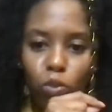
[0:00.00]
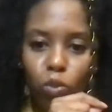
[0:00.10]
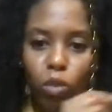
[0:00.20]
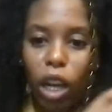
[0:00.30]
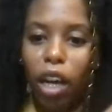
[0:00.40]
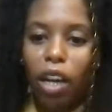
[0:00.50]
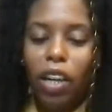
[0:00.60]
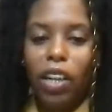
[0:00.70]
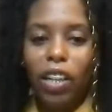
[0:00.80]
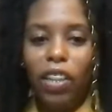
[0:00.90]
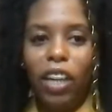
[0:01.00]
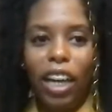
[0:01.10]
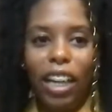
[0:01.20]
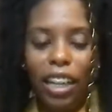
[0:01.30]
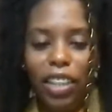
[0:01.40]
Oh, hey,
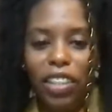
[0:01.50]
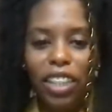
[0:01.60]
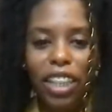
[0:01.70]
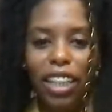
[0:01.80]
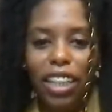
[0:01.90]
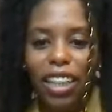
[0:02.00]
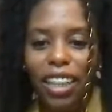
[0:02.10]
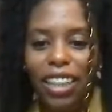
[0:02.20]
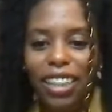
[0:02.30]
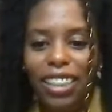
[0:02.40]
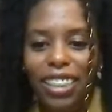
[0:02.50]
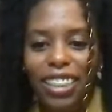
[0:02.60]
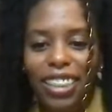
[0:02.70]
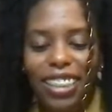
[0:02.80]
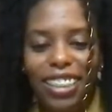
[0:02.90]
Angelique.
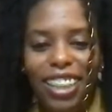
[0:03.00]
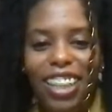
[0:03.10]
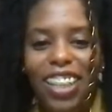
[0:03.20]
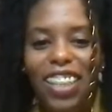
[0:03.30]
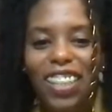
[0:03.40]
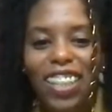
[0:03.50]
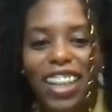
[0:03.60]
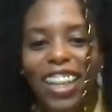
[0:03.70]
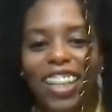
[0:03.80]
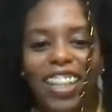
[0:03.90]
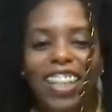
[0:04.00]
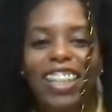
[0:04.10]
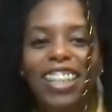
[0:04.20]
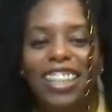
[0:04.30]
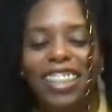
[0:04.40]
Oh, hey,
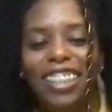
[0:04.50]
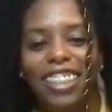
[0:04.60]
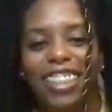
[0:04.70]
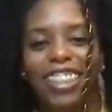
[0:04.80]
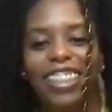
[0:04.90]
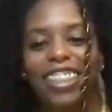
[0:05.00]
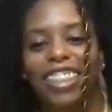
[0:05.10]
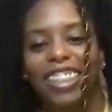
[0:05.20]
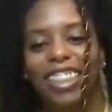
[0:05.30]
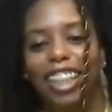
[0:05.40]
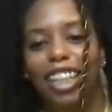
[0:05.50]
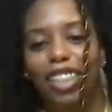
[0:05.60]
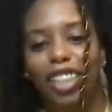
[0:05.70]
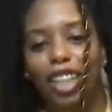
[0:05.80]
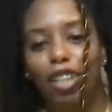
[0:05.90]
girl. Oh,
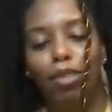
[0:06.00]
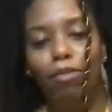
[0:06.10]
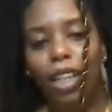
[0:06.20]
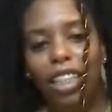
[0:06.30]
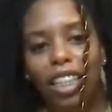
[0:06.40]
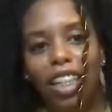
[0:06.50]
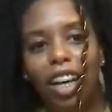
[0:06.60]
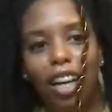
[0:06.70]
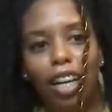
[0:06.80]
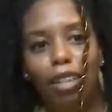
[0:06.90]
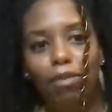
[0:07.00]
no, I'm about to get off.